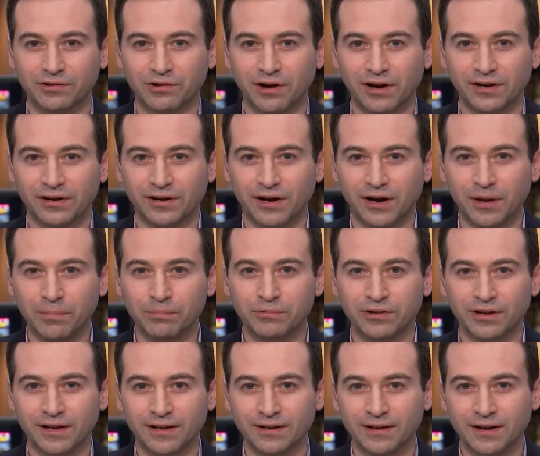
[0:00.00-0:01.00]
trying to
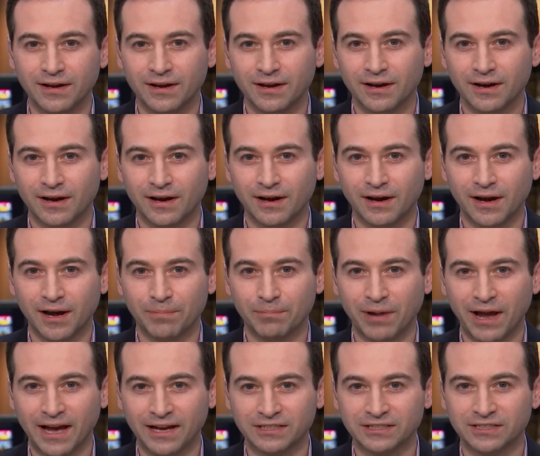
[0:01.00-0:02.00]
update and
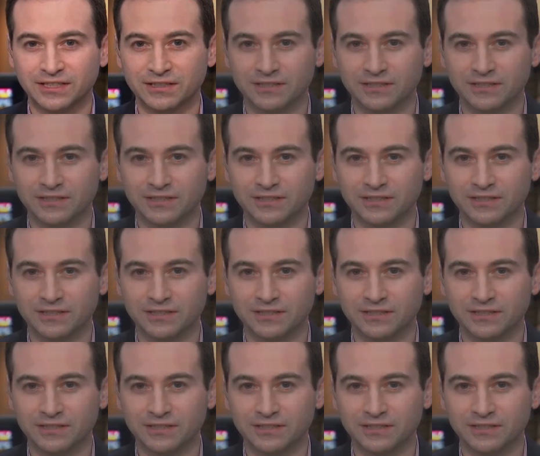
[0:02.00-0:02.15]
patch